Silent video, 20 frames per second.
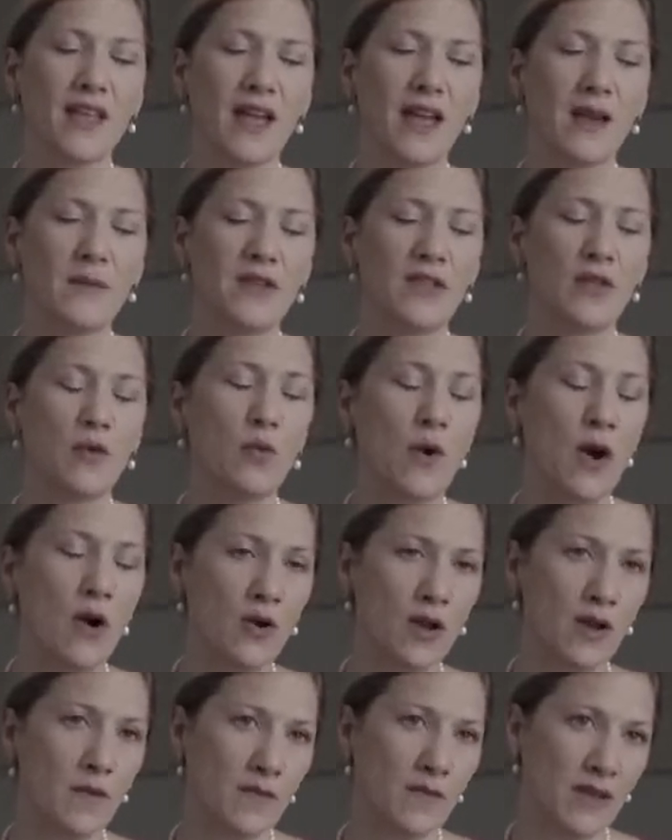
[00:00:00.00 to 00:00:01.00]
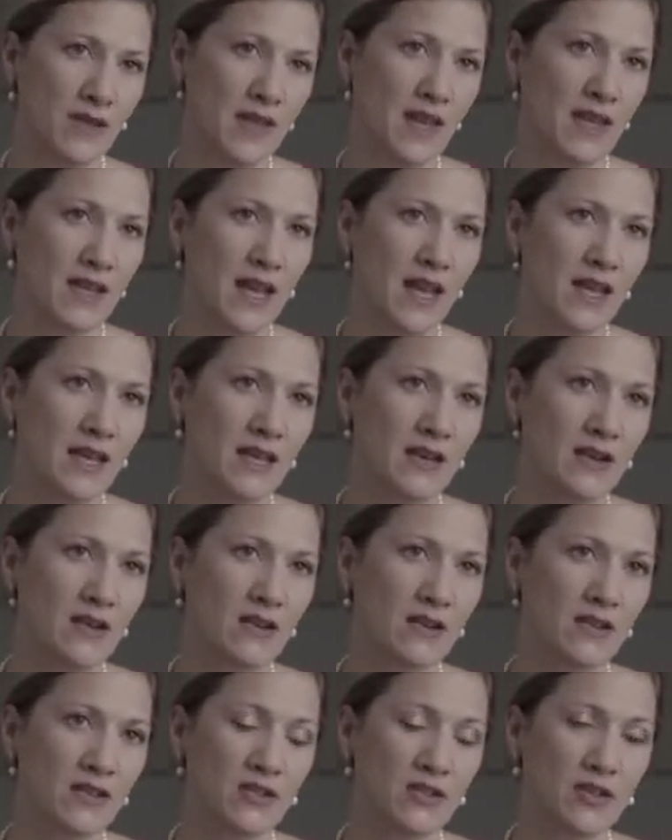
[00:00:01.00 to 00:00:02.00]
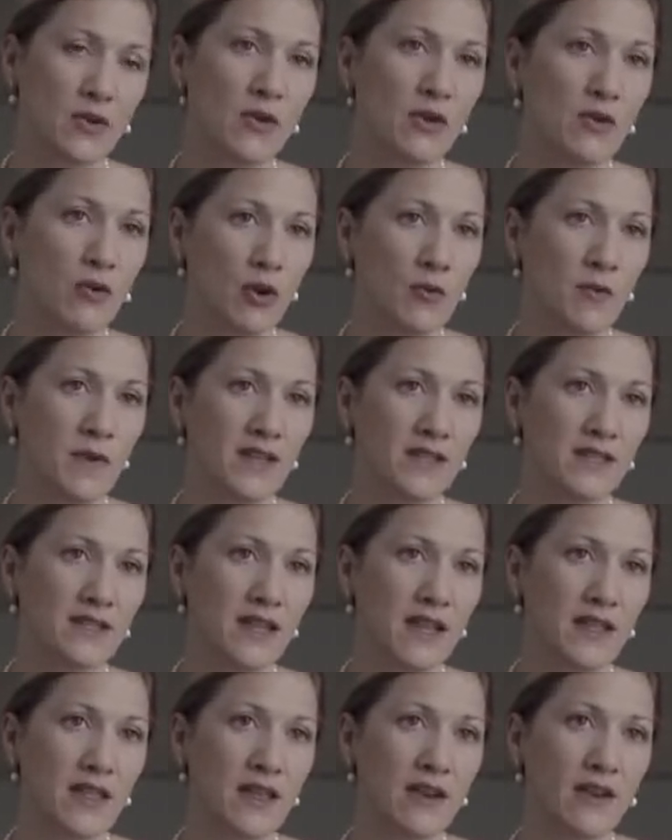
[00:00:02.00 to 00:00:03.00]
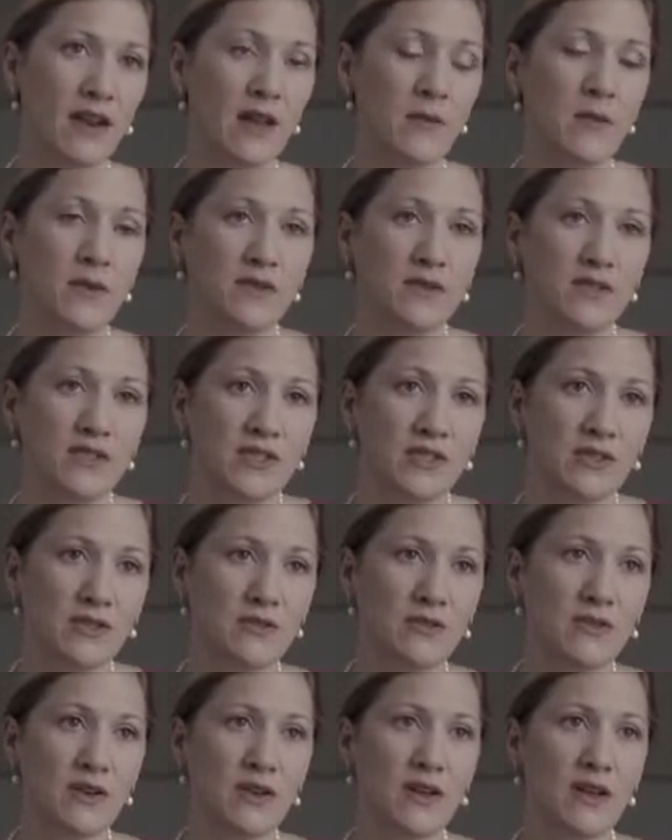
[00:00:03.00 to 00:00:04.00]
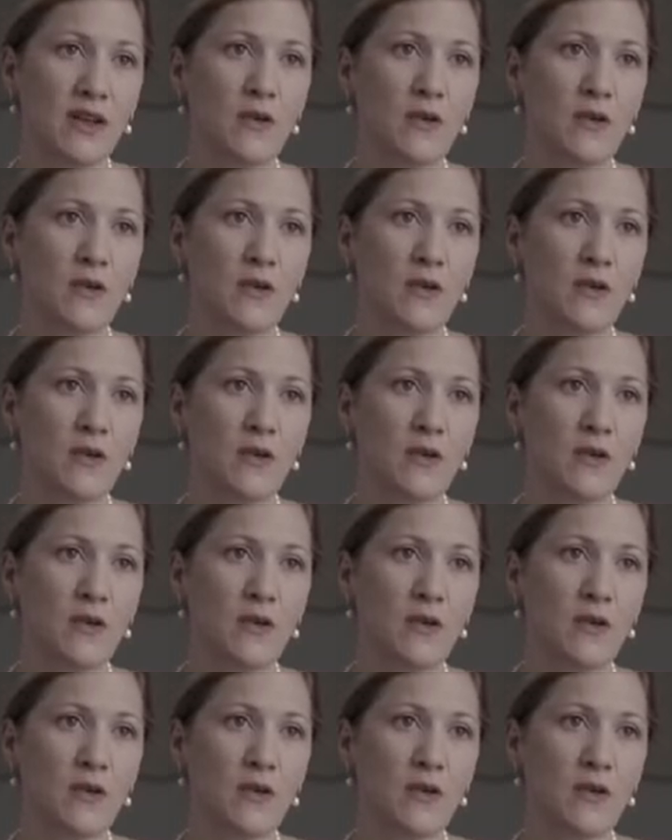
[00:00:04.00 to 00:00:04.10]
I mean, the welcome that they get here is so enormous, and they're able to